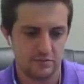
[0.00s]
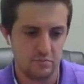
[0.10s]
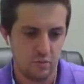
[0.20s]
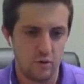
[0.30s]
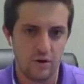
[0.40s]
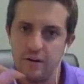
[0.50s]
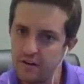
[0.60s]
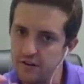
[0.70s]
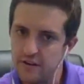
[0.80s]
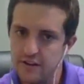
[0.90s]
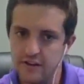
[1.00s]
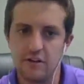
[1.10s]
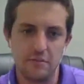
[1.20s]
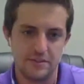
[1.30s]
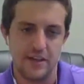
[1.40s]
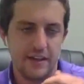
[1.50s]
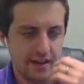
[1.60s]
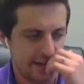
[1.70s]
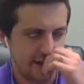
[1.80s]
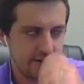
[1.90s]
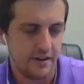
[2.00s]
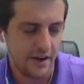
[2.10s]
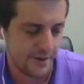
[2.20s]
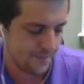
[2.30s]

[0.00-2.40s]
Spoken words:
it becomes more, you know what I'm saying? Yeah.